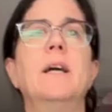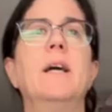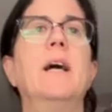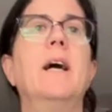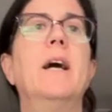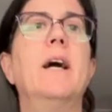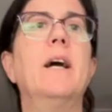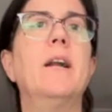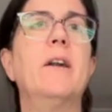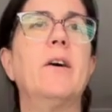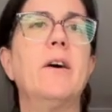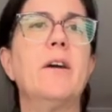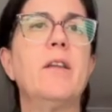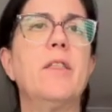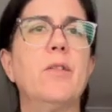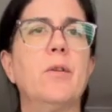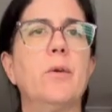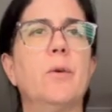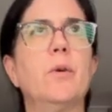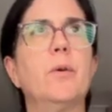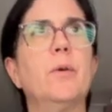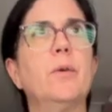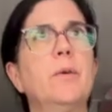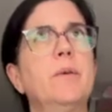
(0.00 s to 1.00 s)
and I
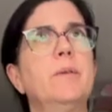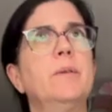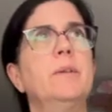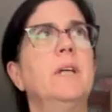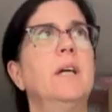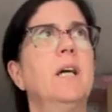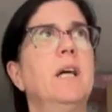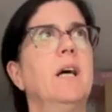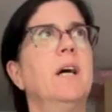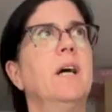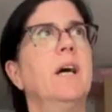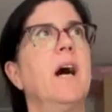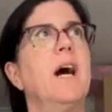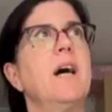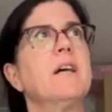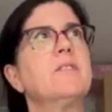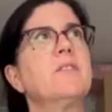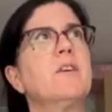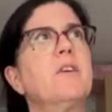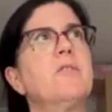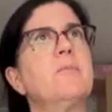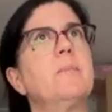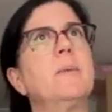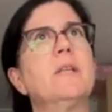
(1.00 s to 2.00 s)
thought, as
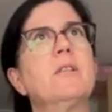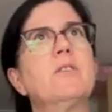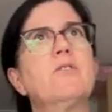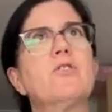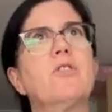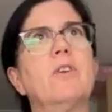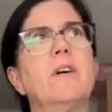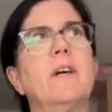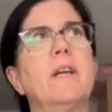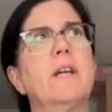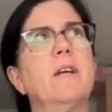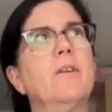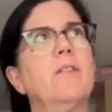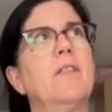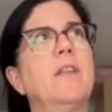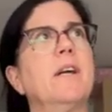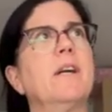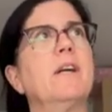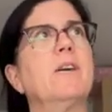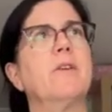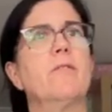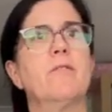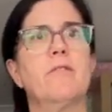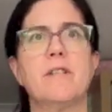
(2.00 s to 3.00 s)
I've been trying to
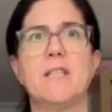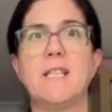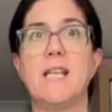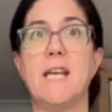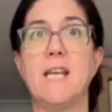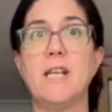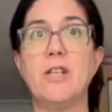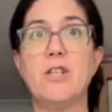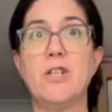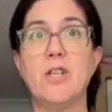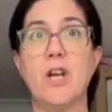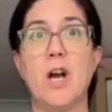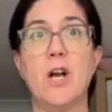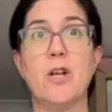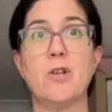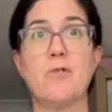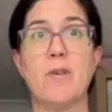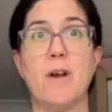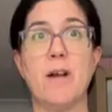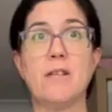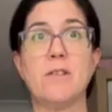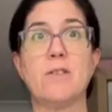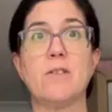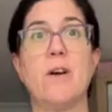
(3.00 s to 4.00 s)
think of a t-shirt
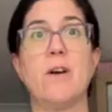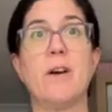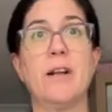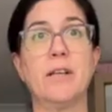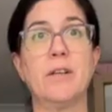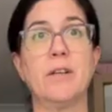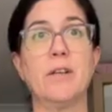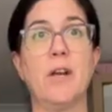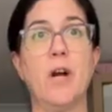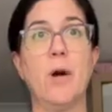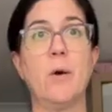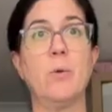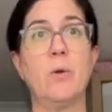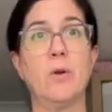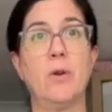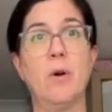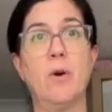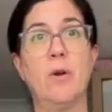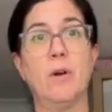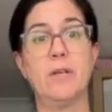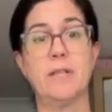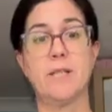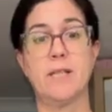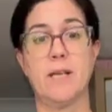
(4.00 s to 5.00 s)
dress I can go on
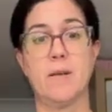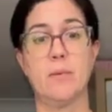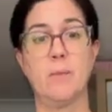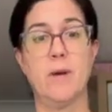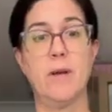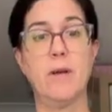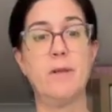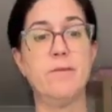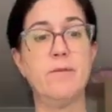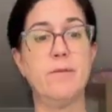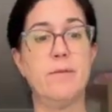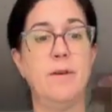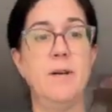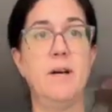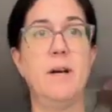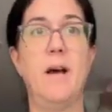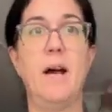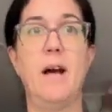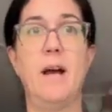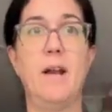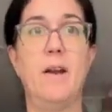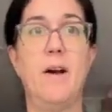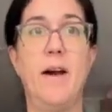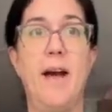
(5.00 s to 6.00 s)
holiday with,
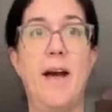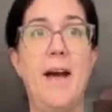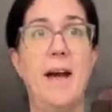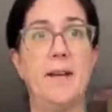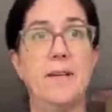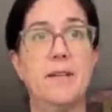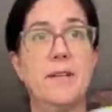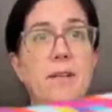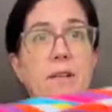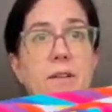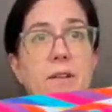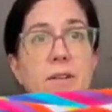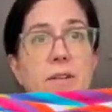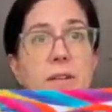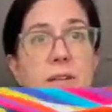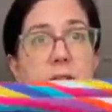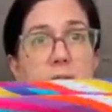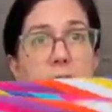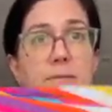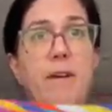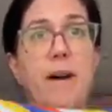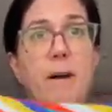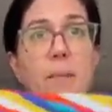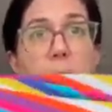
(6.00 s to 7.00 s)
and I had this
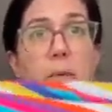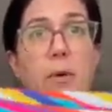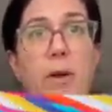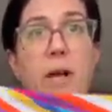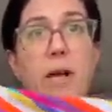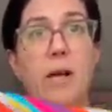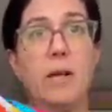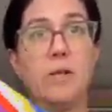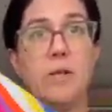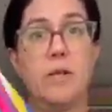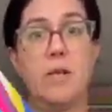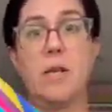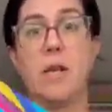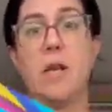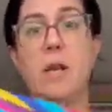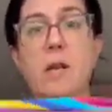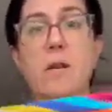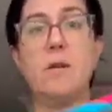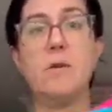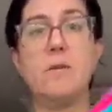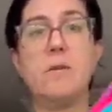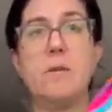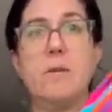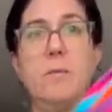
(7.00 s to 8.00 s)
fabric to
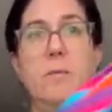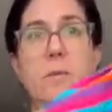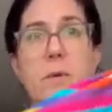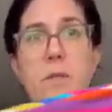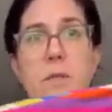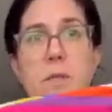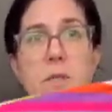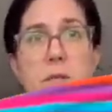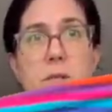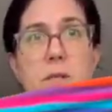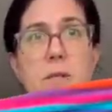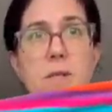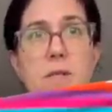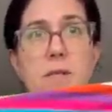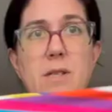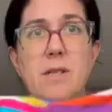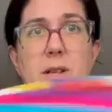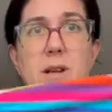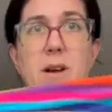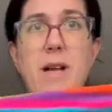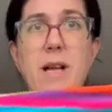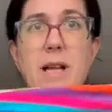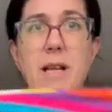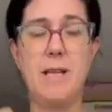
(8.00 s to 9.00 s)
use, which is
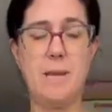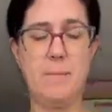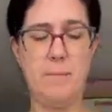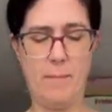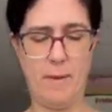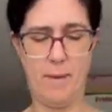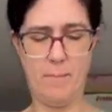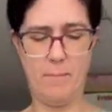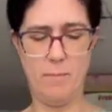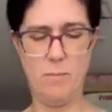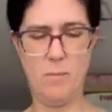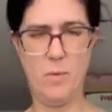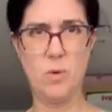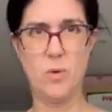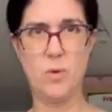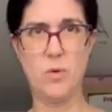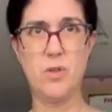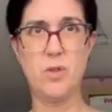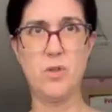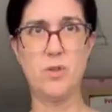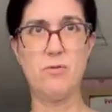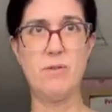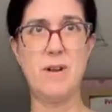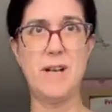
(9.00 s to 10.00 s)
slightly a bit more
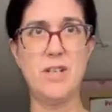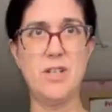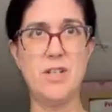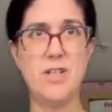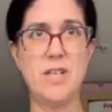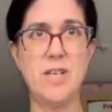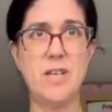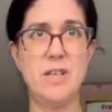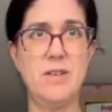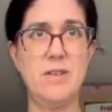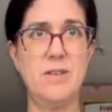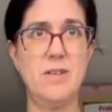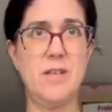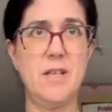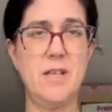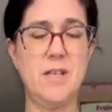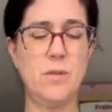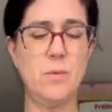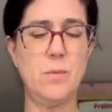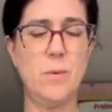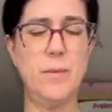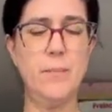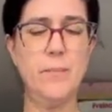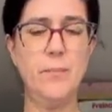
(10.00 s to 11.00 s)
stretchier than this
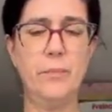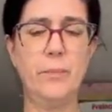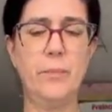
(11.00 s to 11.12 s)
one,